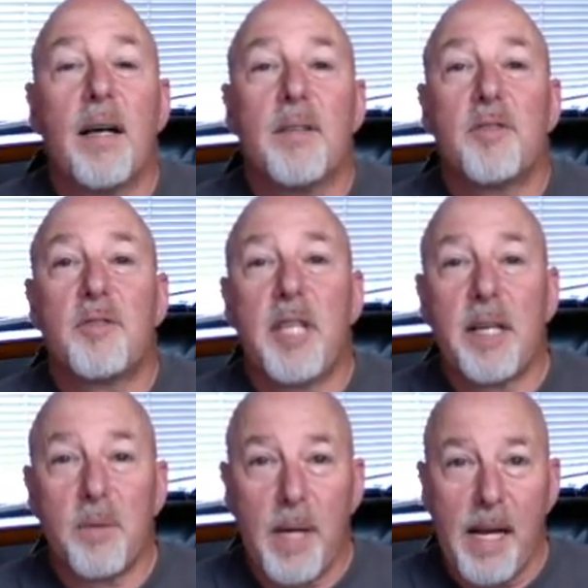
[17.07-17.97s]

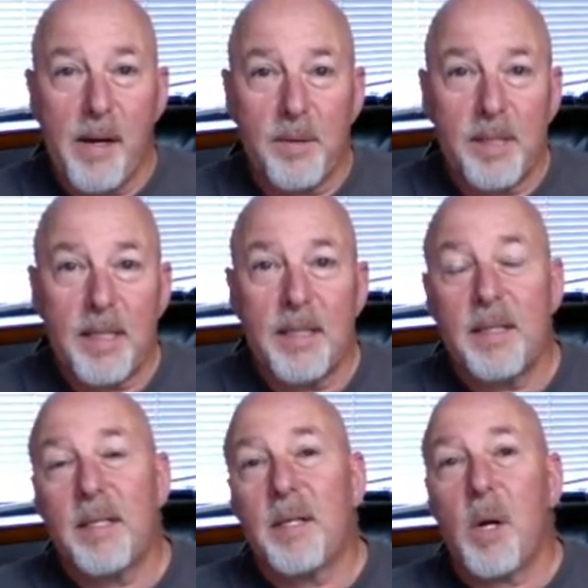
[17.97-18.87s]
stick around.
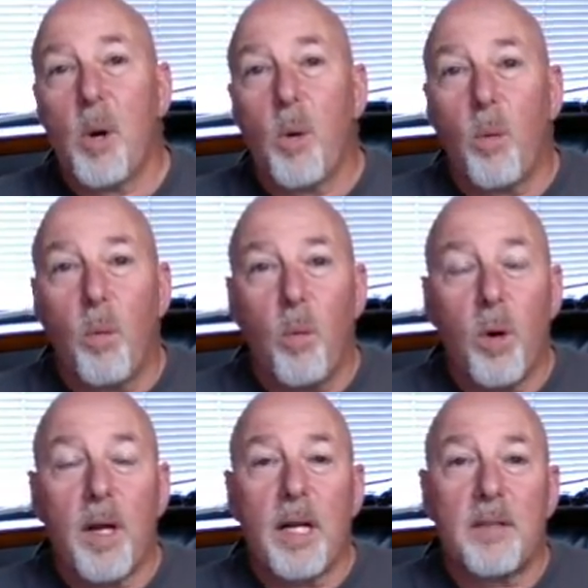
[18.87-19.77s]

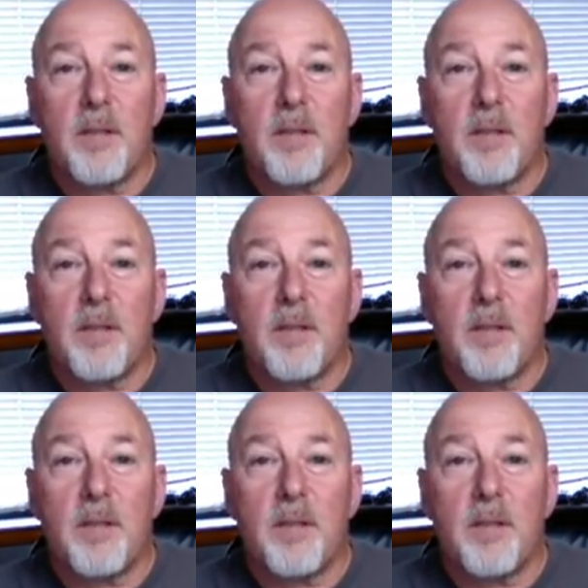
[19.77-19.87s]
We're going to